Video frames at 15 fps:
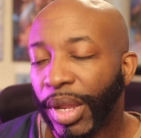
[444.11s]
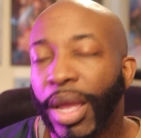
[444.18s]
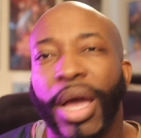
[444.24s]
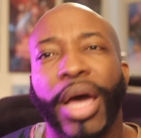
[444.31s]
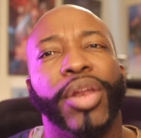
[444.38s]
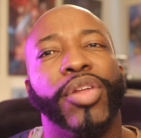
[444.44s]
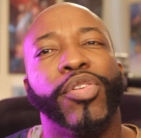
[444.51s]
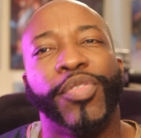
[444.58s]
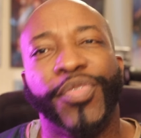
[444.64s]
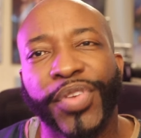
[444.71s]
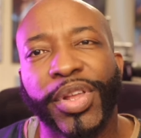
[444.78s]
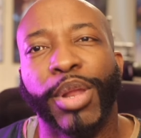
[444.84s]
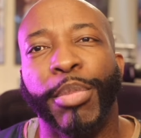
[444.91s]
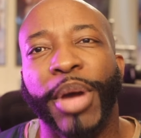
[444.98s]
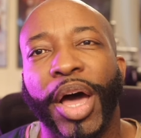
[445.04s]
how do you
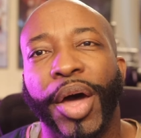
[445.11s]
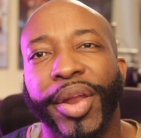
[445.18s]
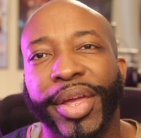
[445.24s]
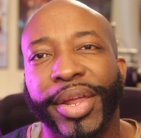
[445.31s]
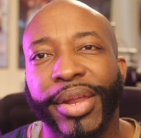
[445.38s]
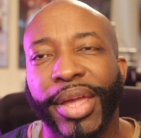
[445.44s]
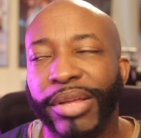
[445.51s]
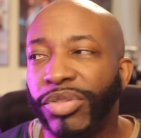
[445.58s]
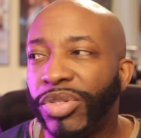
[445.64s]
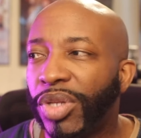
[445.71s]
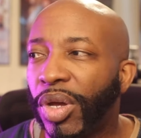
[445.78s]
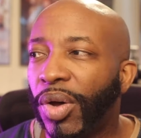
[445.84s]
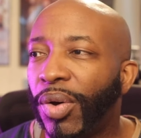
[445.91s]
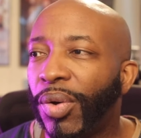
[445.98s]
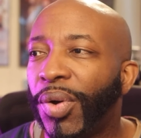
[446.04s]
feel about it? And
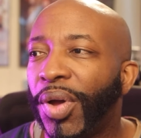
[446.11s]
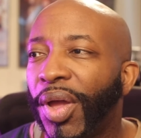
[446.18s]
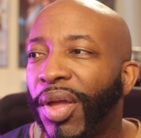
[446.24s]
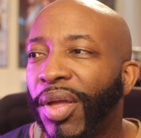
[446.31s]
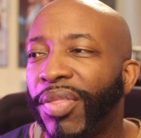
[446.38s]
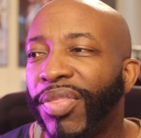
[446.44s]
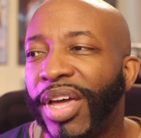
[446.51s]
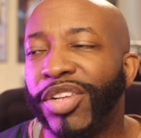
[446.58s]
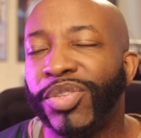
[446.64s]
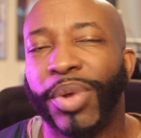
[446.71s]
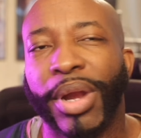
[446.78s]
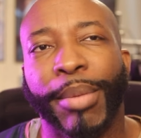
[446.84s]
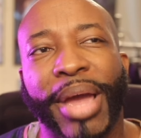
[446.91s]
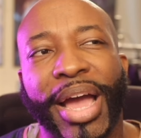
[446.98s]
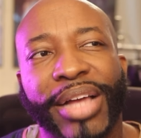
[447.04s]
so that is what
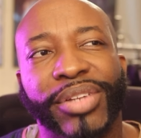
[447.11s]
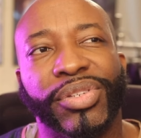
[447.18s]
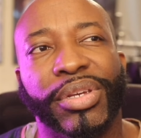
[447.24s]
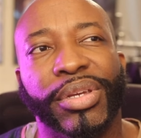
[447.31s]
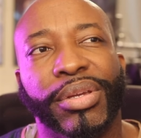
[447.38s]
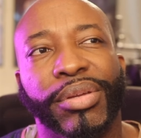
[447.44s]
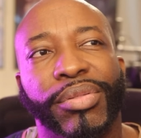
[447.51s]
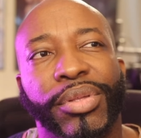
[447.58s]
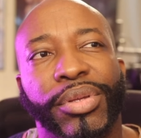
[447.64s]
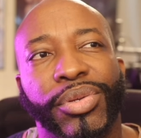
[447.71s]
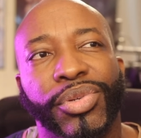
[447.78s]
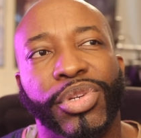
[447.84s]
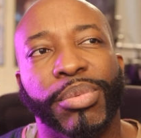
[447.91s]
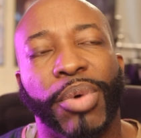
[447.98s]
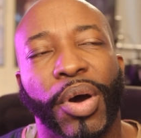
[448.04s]
I'm asking
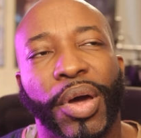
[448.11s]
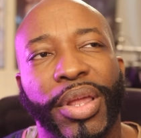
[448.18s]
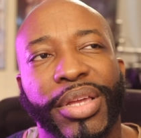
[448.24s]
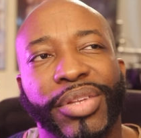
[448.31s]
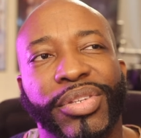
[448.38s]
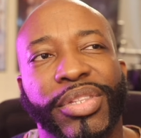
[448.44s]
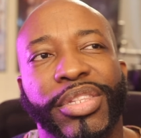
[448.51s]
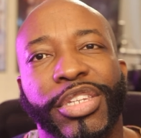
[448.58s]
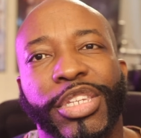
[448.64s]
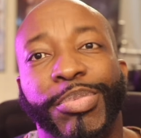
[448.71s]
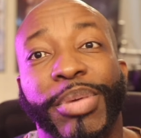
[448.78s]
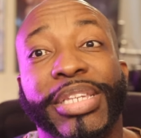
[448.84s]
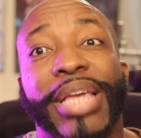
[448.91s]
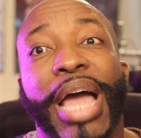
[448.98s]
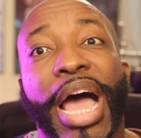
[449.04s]
the YouTube audience in this
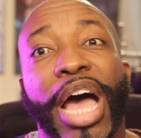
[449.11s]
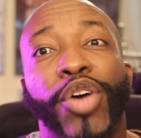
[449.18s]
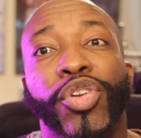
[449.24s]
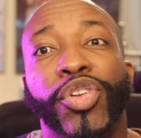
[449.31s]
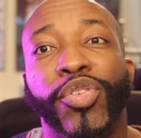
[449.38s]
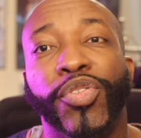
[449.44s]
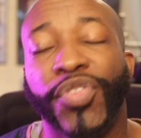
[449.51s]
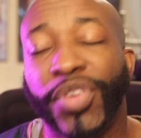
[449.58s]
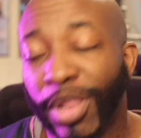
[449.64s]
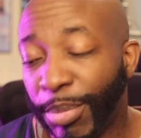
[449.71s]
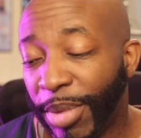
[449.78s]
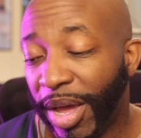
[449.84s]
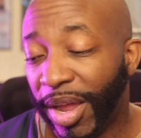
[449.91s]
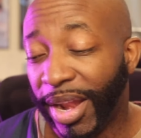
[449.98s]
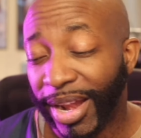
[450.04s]
space. How do you feel
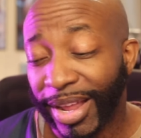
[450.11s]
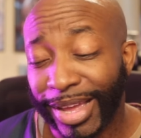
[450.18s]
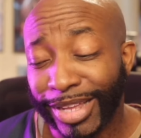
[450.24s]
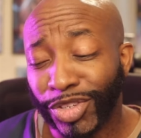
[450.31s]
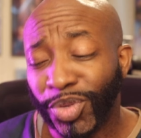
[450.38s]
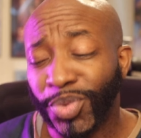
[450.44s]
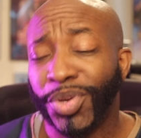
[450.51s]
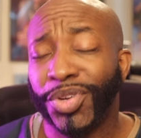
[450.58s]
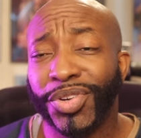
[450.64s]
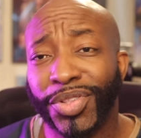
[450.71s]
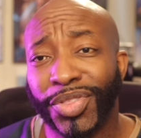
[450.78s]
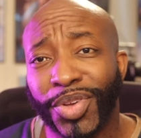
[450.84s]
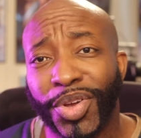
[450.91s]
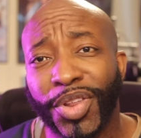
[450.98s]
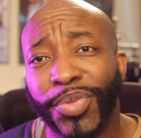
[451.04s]
about it? I got
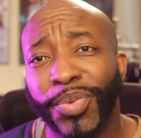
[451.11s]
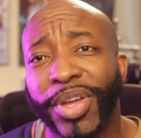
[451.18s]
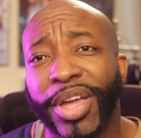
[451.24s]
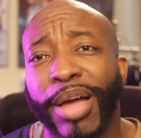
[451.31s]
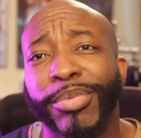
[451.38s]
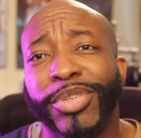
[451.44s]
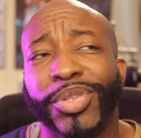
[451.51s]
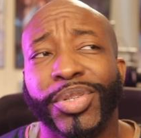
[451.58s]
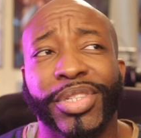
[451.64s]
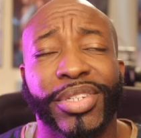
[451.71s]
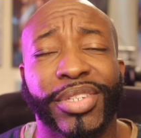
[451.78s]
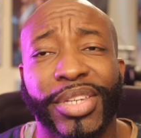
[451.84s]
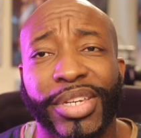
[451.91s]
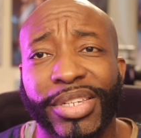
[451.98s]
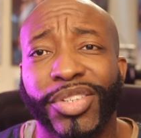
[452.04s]
233 comments on
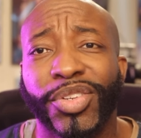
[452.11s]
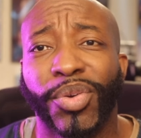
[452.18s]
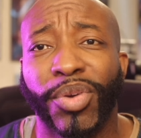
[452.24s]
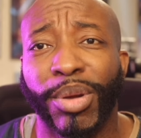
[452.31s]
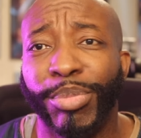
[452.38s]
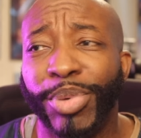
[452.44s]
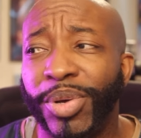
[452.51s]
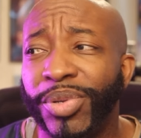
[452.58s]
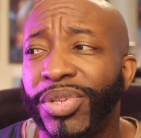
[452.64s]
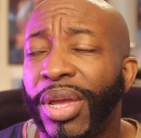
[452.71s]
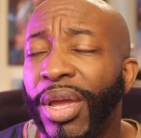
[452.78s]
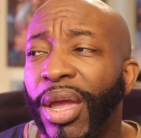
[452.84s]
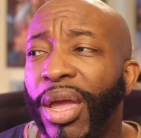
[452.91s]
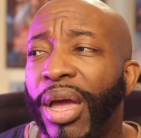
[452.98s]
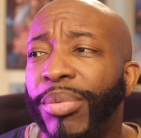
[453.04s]
this Instagram post.
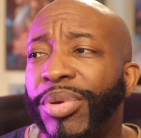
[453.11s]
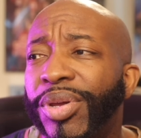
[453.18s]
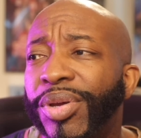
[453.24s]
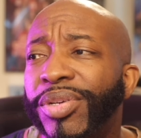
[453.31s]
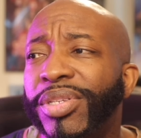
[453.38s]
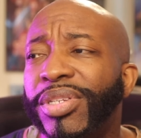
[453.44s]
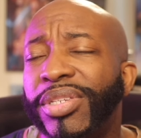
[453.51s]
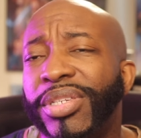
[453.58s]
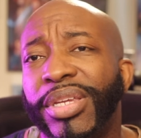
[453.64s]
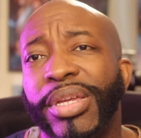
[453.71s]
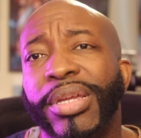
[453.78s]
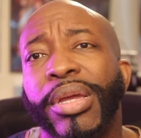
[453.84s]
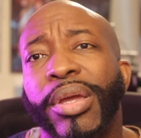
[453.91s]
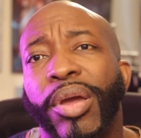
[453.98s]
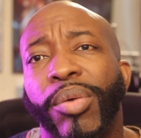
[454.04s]
I'm curious to
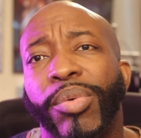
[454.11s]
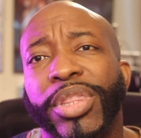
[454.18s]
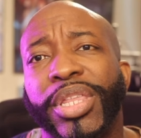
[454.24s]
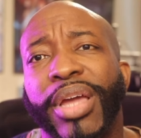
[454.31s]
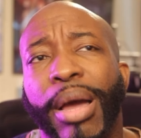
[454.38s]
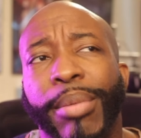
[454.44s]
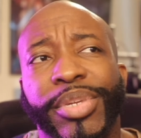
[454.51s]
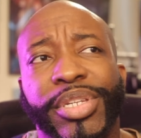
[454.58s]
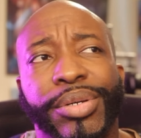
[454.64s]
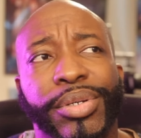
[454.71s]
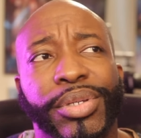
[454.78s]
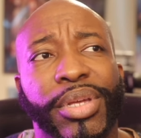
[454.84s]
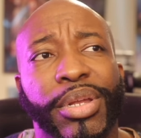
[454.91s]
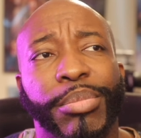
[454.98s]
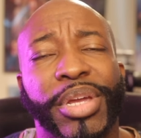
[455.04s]
see what the commentary
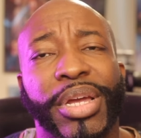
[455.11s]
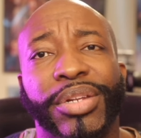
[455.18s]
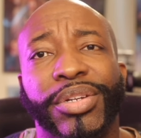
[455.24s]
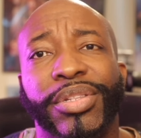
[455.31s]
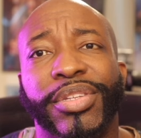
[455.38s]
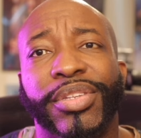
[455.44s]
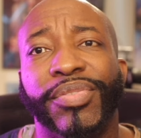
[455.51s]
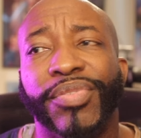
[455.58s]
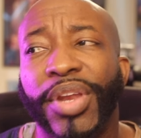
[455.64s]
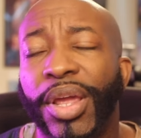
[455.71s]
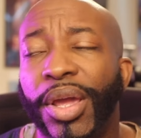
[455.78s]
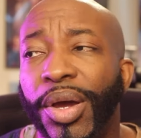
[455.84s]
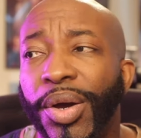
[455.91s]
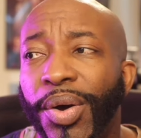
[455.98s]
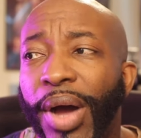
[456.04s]
is going to be under this
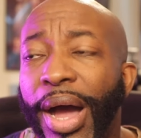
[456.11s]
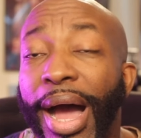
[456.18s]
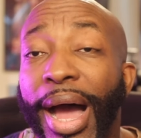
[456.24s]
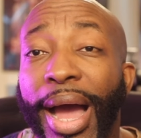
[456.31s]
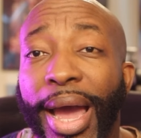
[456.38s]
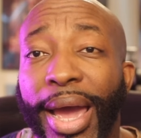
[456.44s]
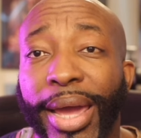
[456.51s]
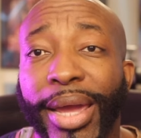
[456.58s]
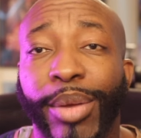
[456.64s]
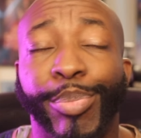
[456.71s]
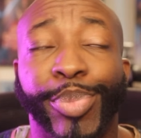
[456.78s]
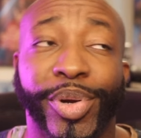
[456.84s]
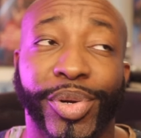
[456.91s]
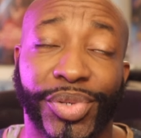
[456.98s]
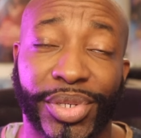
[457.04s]
video. I
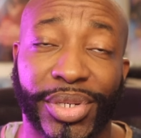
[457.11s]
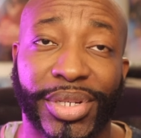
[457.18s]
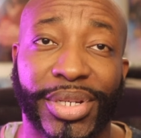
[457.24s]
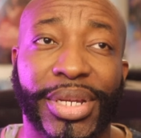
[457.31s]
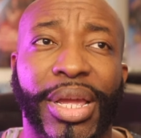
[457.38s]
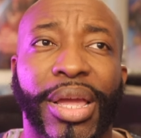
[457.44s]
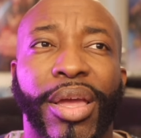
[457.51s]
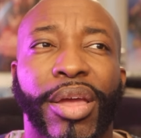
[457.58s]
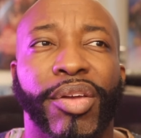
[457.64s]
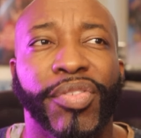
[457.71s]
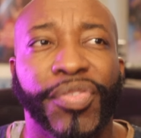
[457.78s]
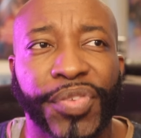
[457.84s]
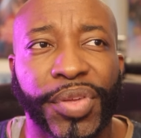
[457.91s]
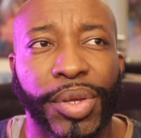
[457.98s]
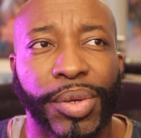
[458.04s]
personally
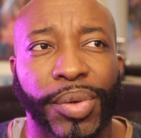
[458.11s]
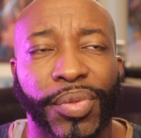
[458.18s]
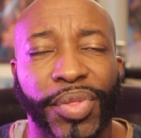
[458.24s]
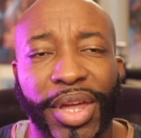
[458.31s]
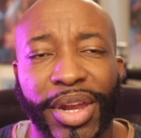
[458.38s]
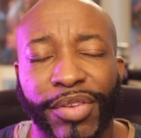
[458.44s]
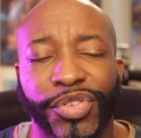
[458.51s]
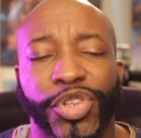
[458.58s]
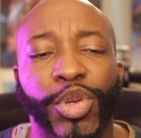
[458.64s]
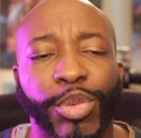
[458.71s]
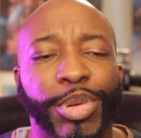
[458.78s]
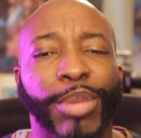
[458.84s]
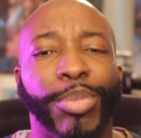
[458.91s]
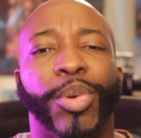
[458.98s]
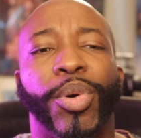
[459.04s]
feel that if two
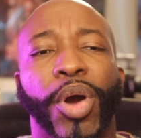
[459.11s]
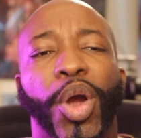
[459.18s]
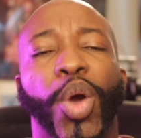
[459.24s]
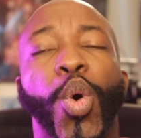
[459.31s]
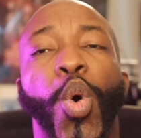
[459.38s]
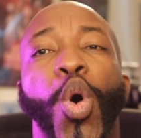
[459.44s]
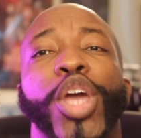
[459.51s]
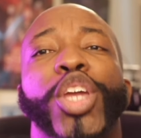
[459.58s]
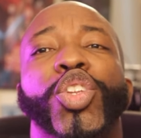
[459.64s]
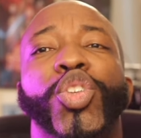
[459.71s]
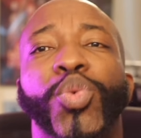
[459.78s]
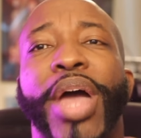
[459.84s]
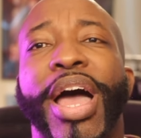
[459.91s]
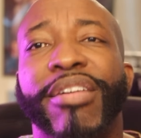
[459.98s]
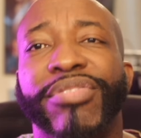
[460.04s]
people are going
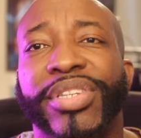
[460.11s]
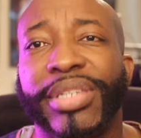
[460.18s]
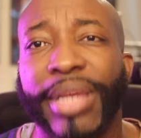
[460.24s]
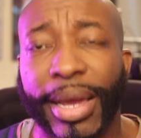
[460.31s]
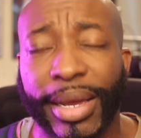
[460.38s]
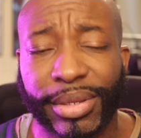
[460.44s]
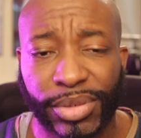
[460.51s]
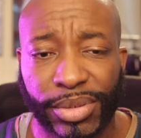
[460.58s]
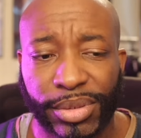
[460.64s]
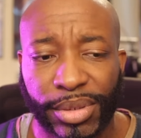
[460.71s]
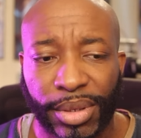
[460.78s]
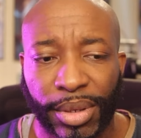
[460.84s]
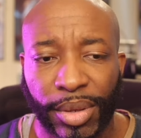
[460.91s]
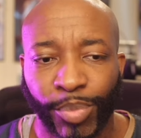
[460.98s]
to have sex,